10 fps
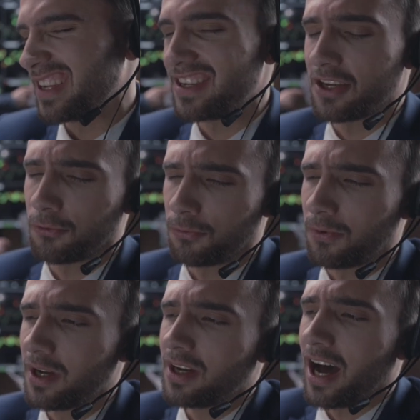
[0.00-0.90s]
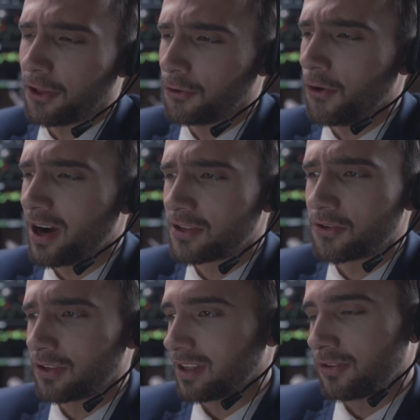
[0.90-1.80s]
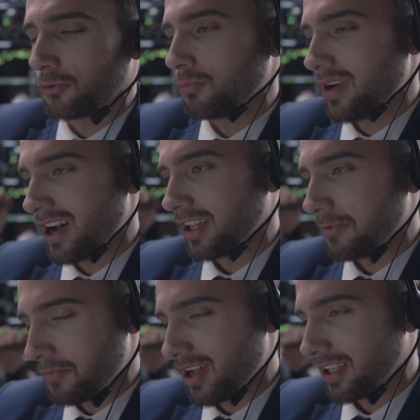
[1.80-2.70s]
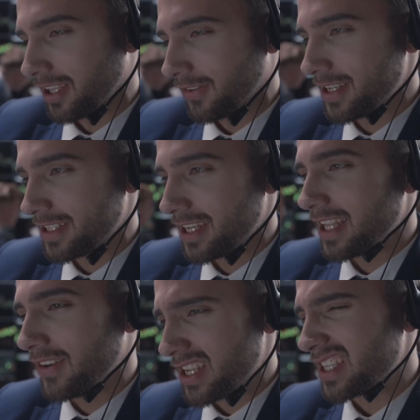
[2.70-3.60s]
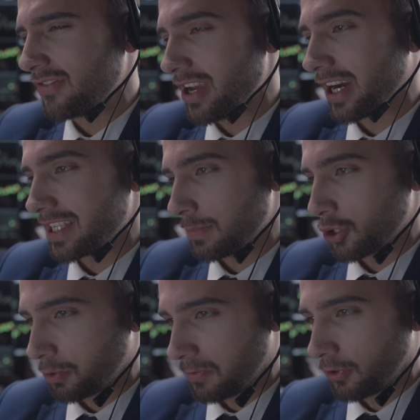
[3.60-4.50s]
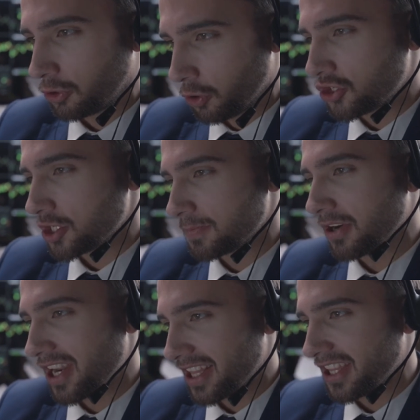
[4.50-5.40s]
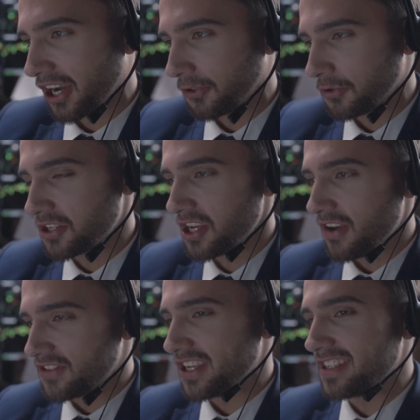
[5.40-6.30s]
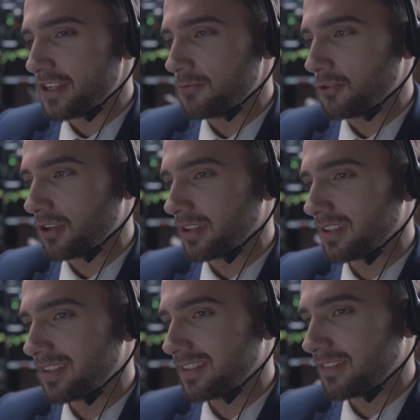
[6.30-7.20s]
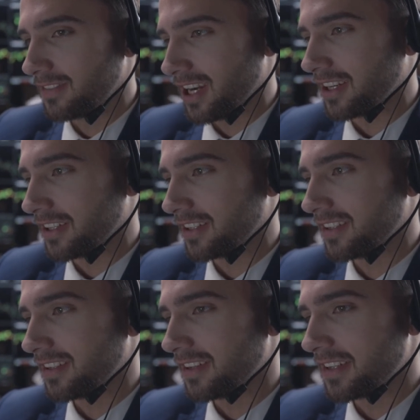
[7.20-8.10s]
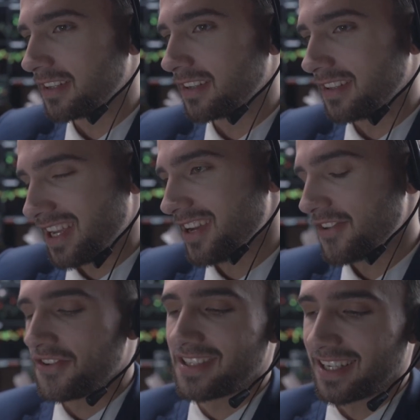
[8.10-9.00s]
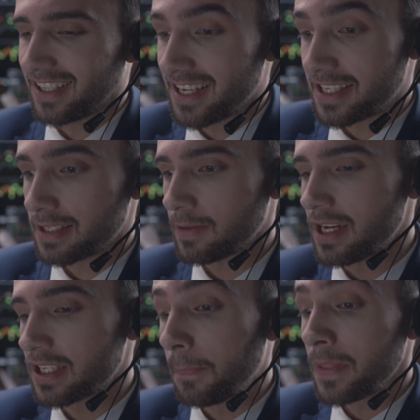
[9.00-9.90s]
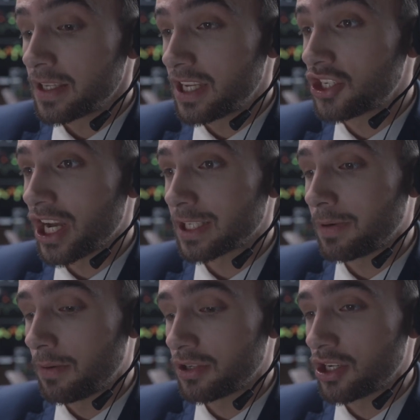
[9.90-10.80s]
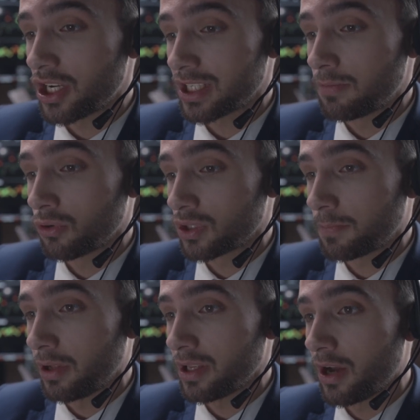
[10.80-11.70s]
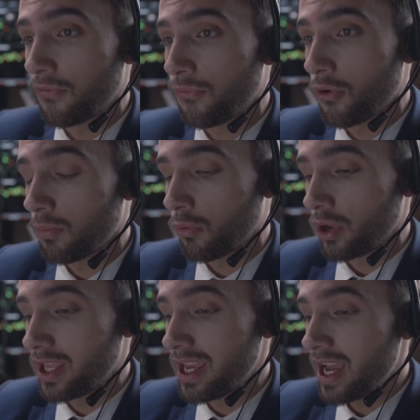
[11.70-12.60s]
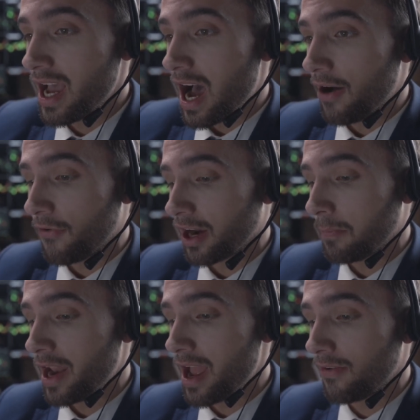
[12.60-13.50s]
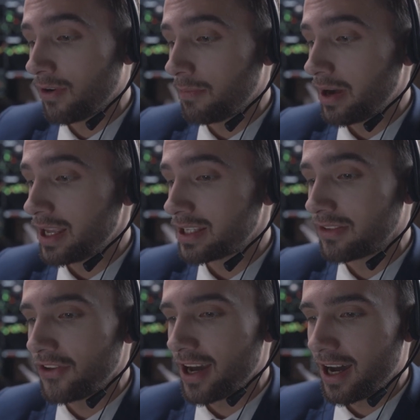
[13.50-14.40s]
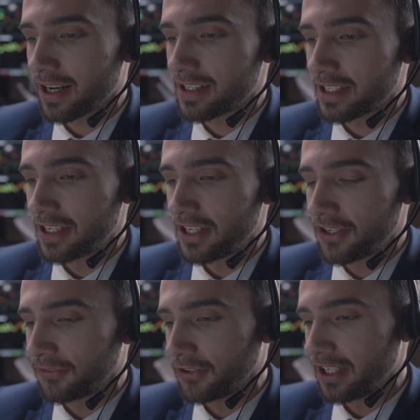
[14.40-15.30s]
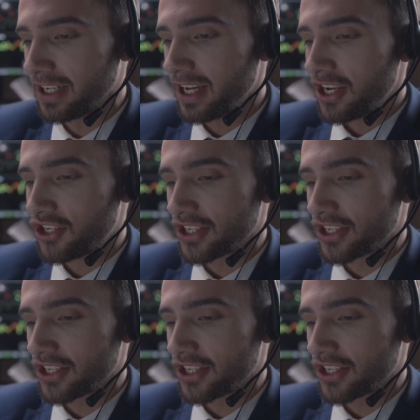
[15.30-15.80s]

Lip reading: call from your bank's phone number telling you that you've been hacked or something that will trigger urgency in you and that you need to move your funds in your account to a new account.